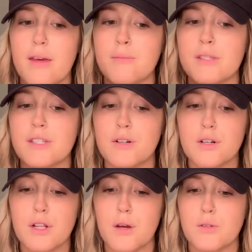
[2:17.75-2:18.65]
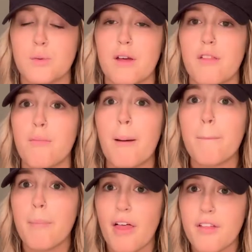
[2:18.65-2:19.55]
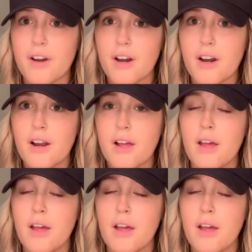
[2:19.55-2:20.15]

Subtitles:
I'm still close with, my mother,